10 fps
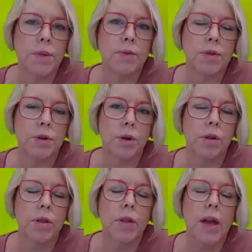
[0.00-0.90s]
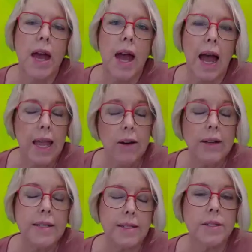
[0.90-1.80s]
of truth, AI
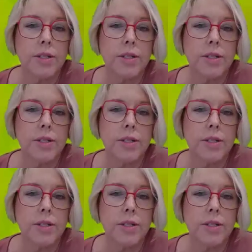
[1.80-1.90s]
doesn't